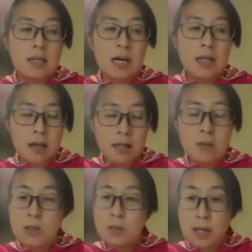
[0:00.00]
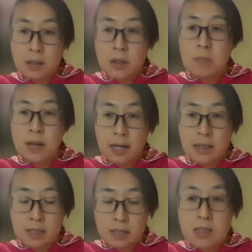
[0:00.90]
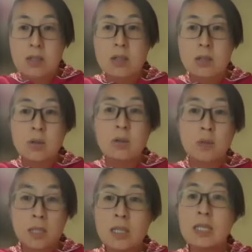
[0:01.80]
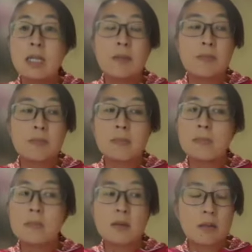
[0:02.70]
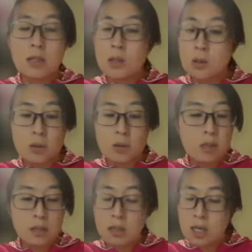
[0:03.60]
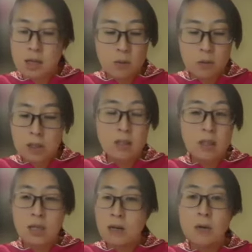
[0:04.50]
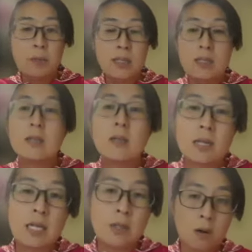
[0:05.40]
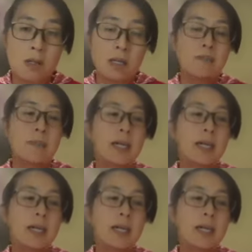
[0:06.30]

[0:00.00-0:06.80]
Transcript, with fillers: I thought it was better practice to really, you know, work and care for patient equally.